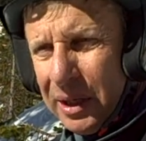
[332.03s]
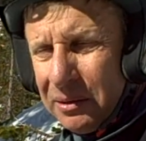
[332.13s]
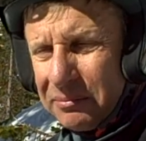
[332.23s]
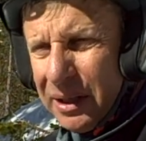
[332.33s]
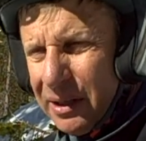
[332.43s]

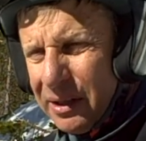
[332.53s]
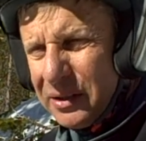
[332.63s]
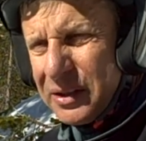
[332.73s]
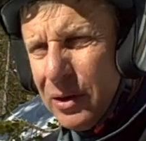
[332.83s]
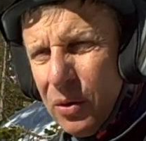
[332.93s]
Well,
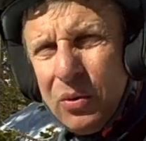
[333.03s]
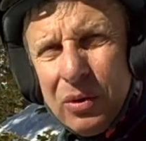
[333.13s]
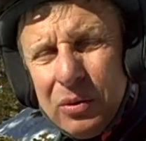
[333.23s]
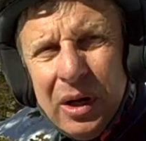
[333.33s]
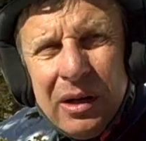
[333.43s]
as
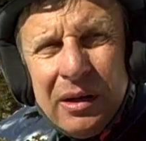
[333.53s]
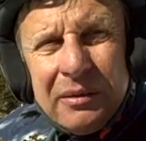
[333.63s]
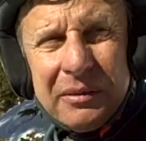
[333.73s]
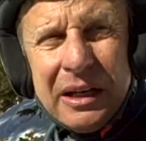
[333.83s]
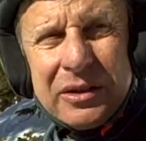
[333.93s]

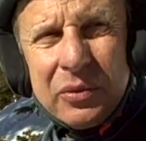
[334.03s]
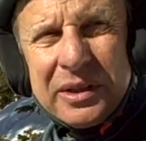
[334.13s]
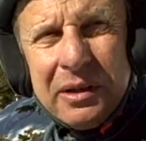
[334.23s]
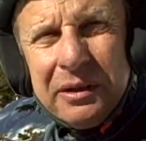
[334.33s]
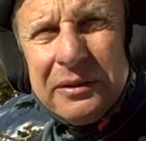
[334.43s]
a
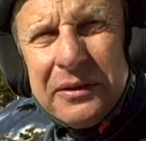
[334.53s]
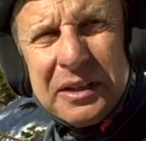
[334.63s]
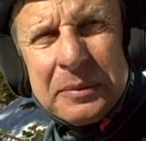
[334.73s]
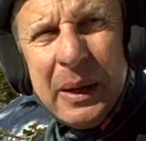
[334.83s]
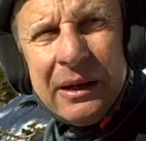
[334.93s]
result of
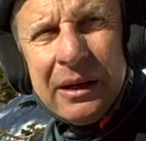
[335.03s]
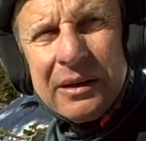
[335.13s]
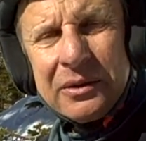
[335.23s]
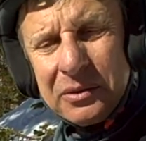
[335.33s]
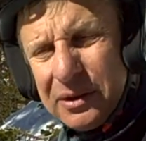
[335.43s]
this
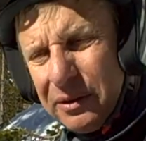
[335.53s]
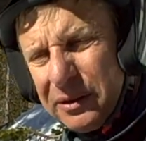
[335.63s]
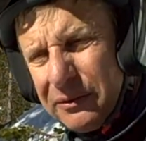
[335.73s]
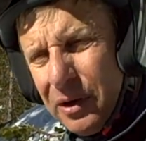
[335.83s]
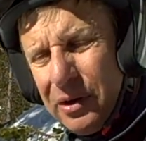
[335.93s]
spending, as a
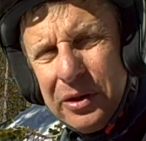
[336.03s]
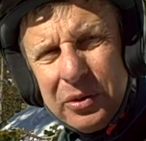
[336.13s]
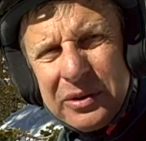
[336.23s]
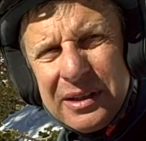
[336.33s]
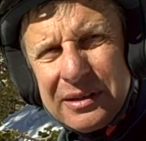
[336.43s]
result of all
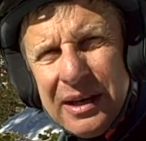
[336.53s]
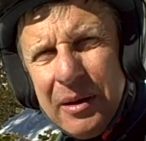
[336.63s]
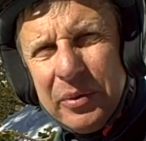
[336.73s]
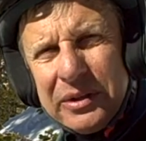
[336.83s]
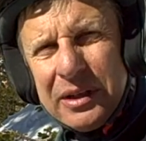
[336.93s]
those
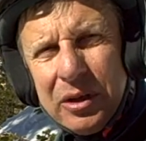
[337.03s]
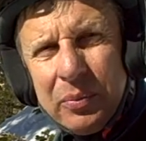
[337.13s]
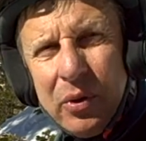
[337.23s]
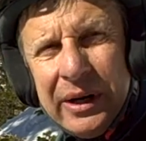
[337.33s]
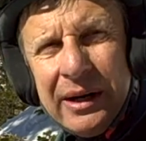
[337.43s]
examples that
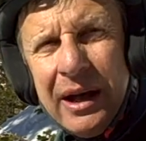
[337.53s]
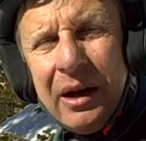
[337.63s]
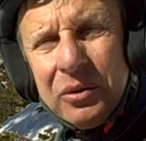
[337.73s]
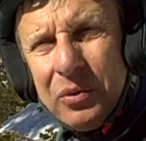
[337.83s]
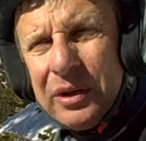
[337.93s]
you pointed
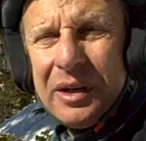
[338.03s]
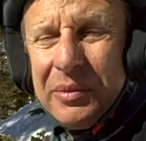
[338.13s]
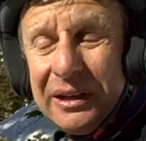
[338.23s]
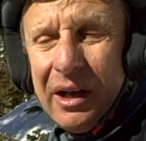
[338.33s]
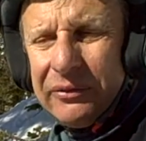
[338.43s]
out, we're going
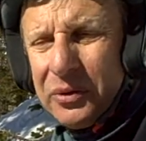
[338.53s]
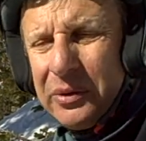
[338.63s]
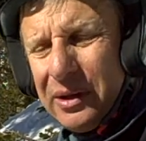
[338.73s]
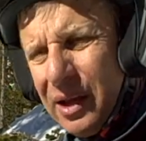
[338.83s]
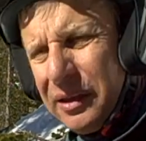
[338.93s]
to be left
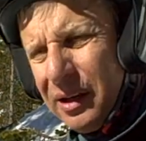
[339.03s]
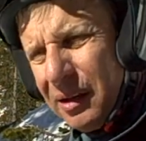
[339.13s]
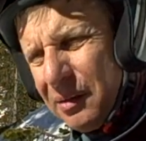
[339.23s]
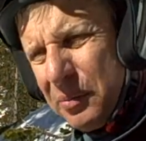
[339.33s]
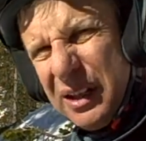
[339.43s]
with
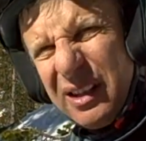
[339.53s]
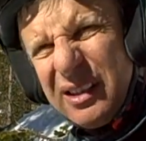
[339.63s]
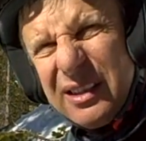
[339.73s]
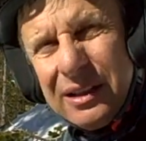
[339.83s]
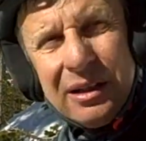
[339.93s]
nothing,
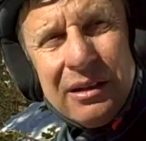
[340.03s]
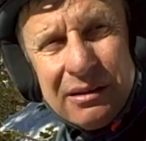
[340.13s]
because